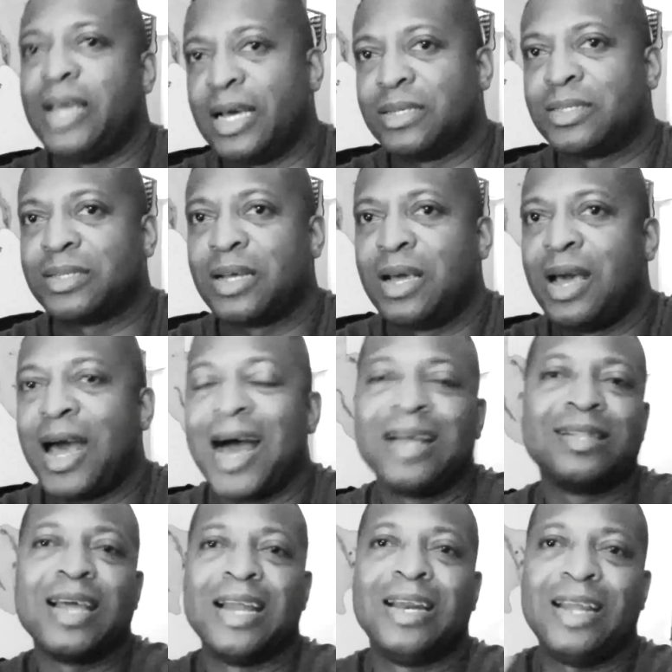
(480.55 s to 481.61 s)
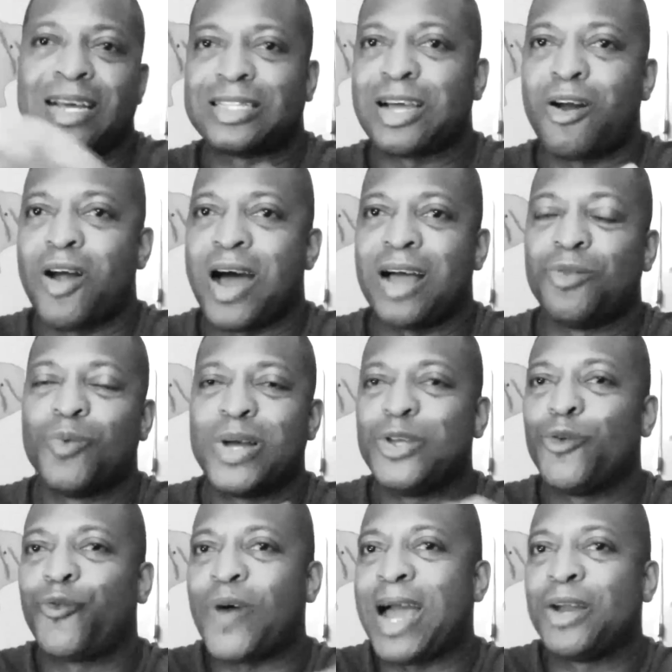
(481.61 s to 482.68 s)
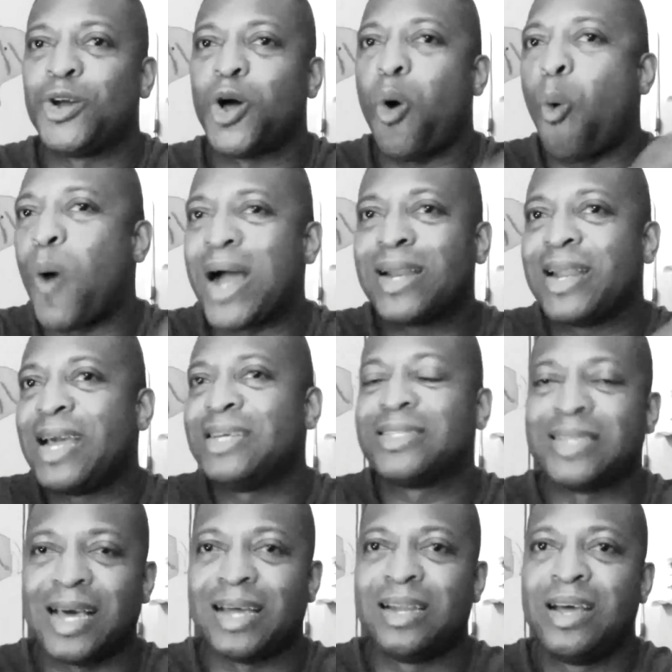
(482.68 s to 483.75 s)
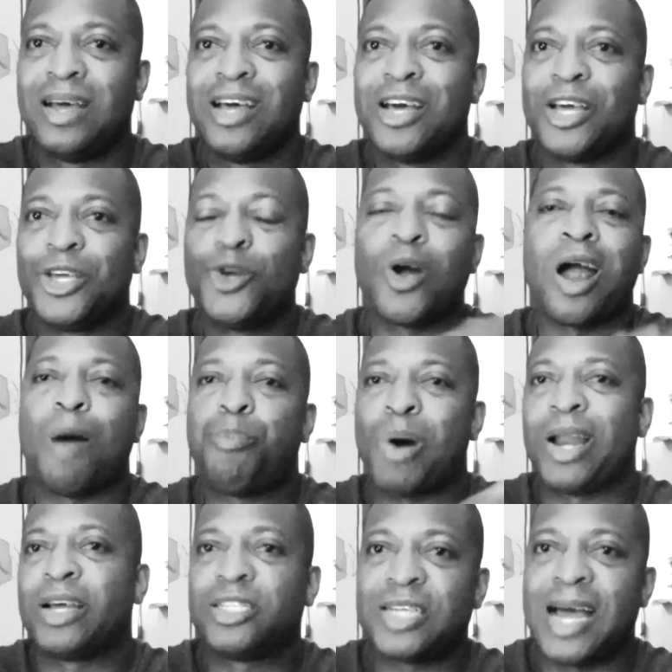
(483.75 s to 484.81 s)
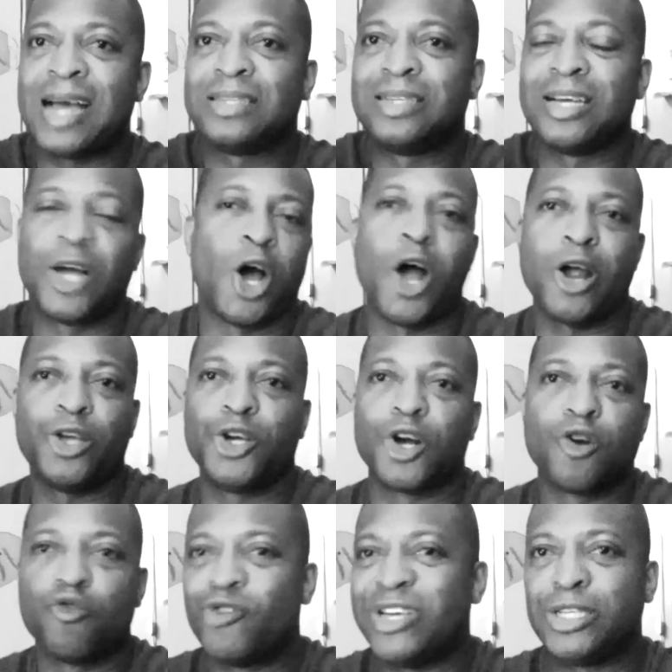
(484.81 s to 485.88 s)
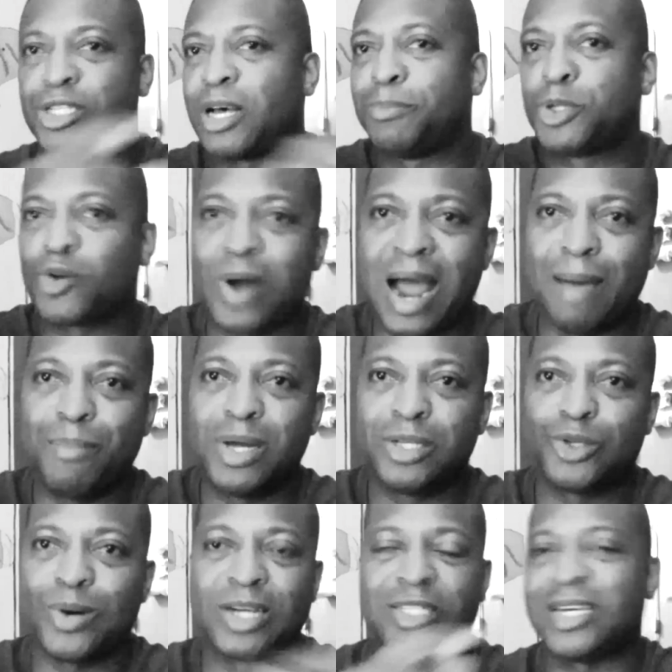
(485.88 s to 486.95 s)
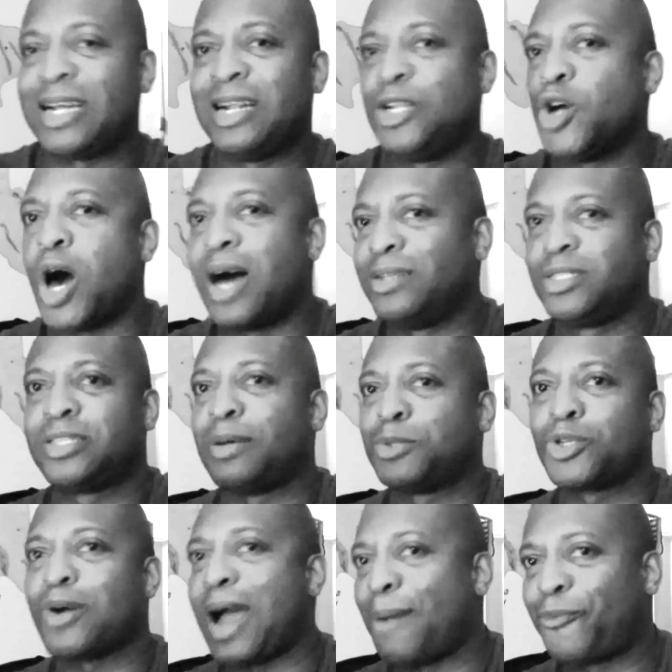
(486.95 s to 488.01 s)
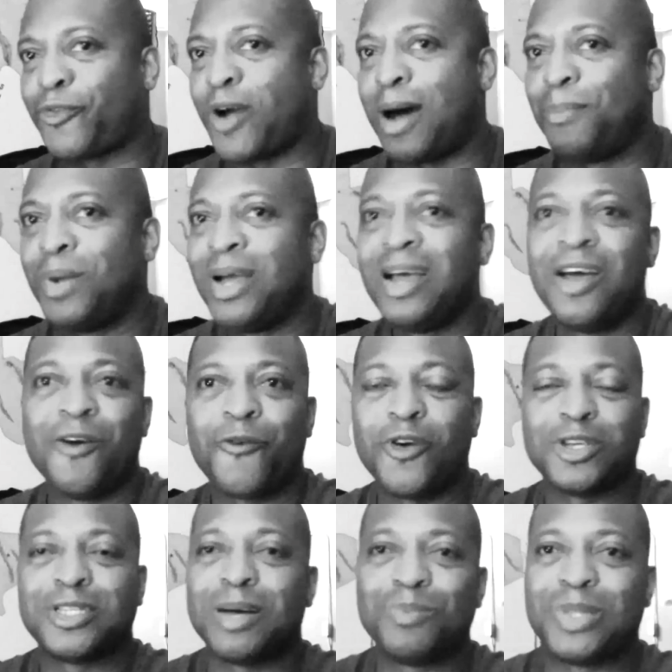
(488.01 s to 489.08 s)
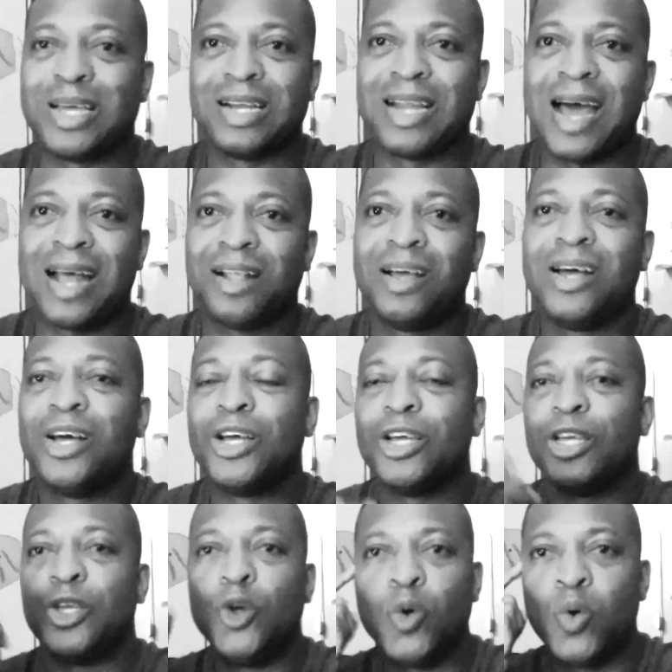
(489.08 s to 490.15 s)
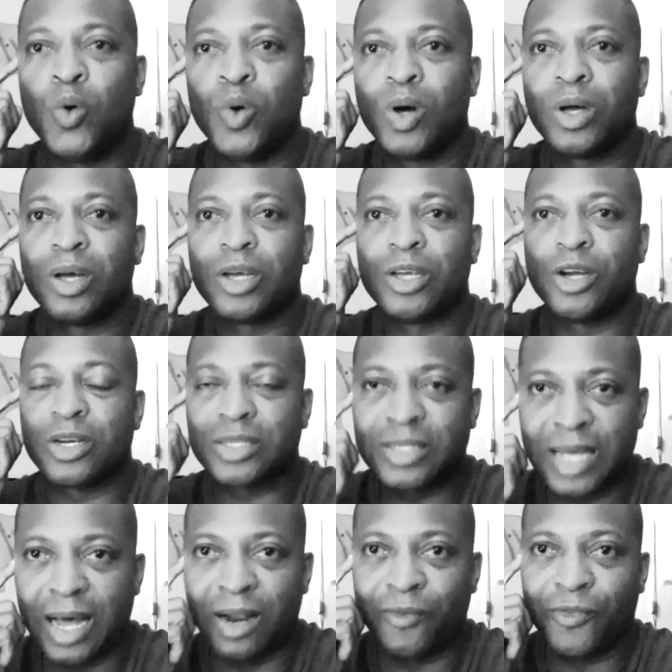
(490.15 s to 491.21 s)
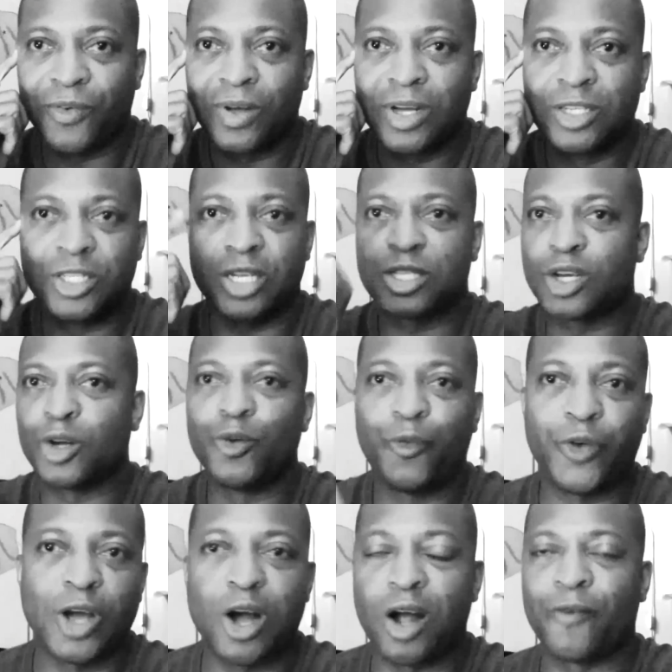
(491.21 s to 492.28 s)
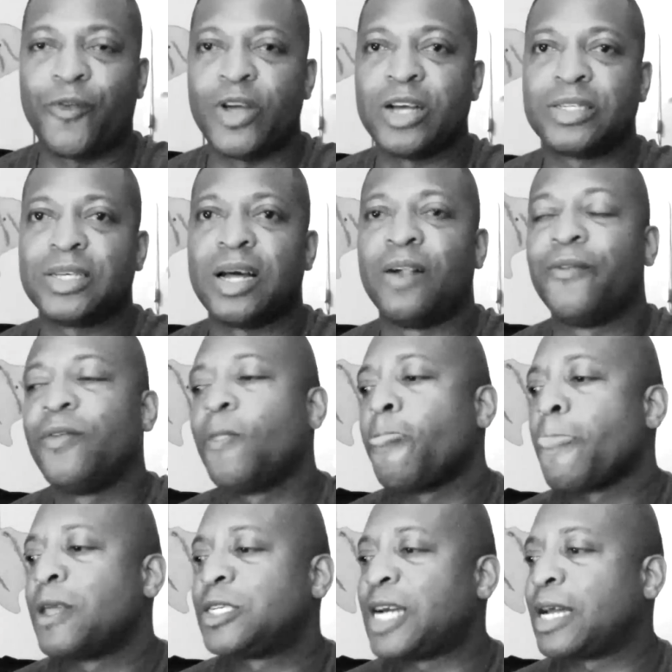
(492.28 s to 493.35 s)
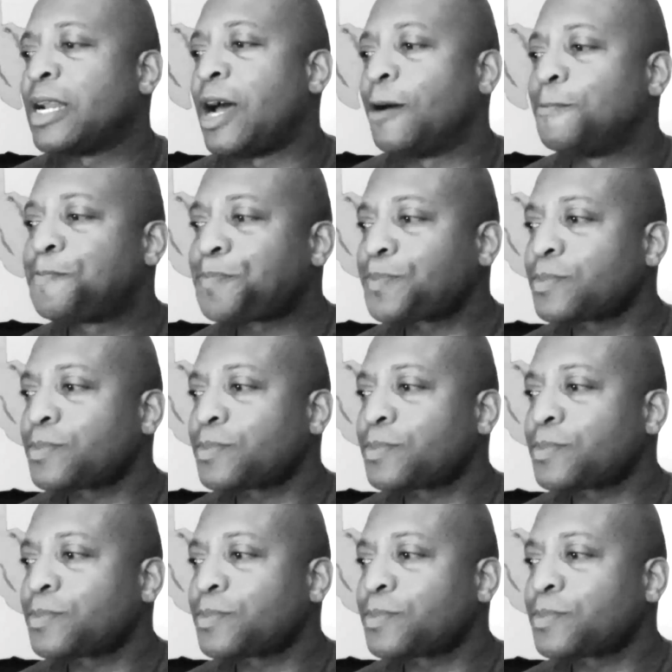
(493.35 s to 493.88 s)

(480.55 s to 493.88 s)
this, and then later on, when you find out what they said, you're apologizing or you're resubscribing to a channel you unsubscribed from for something that you yourself just couldn't figure out for yourself. Check it out.